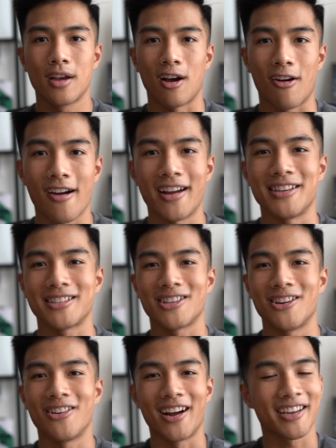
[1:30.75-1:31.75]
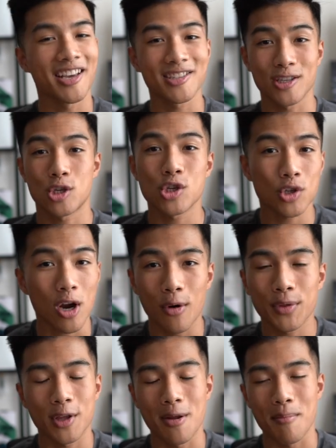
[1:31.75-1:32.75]
All right, so I guess let's just start
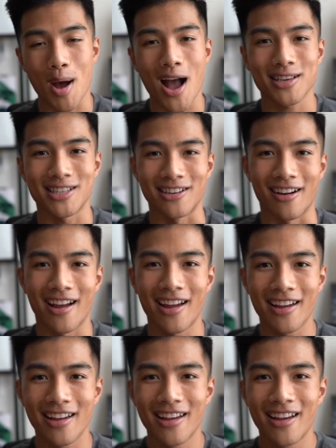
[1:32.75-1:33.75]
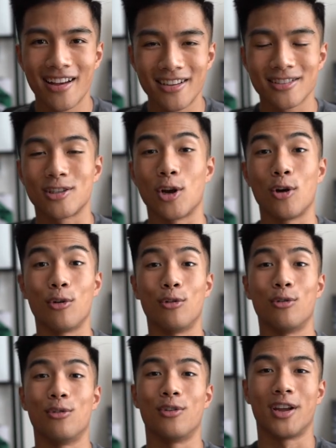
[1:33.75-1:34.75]
with an unboxing, right?
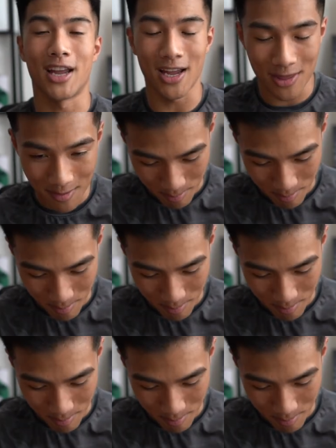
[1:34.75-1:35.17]
So in the